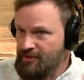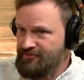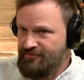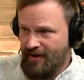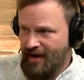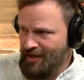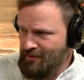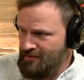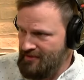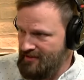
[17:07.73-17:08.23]
was
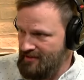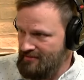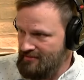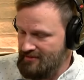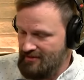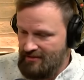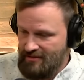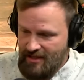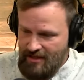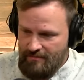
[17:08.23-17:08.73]
fine with it.
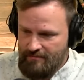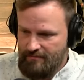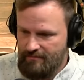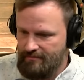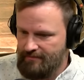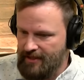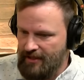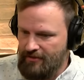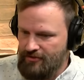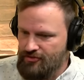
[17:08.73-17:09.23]
He's like, yeah,
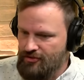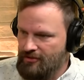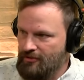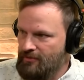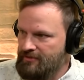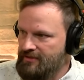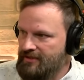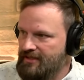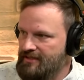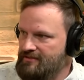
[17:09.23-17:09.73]
parents should know
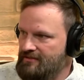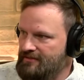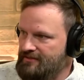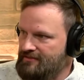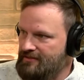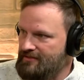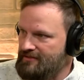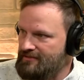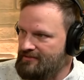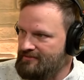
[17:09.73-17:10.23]
what their kids are
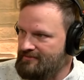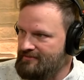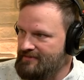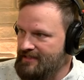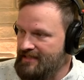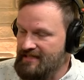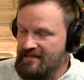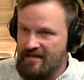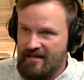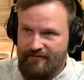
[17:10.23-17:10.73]
listening to.
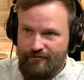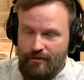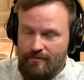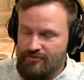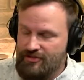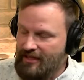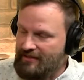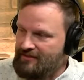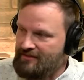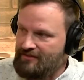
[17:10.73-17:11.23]
He never
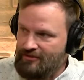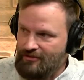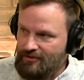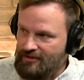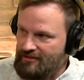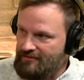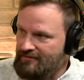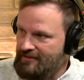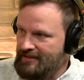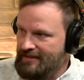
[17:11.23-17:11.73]
objected to
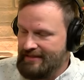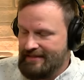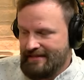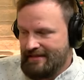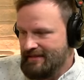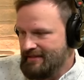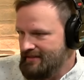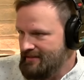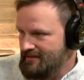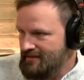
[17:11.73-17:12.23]
it.
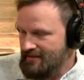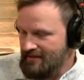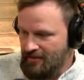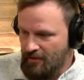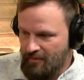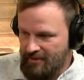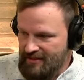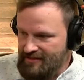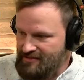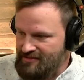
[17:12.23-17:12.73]

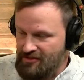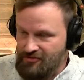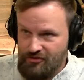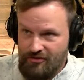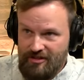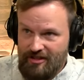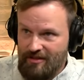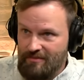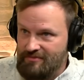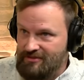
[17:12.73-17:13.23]
Nobody
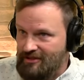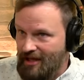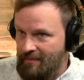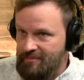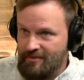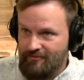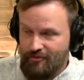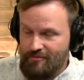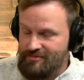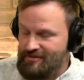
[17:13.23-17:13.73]
censored him,
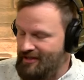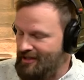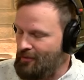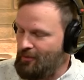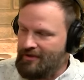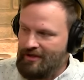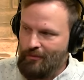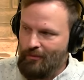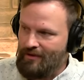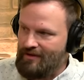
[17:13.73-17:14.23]
stopped him from saying
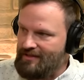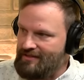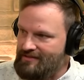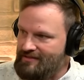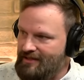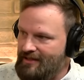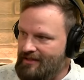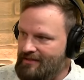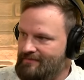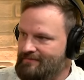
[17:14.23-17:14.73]
what he wanted to
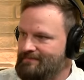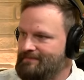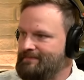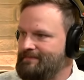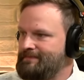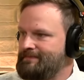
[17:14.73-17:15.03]
say. And by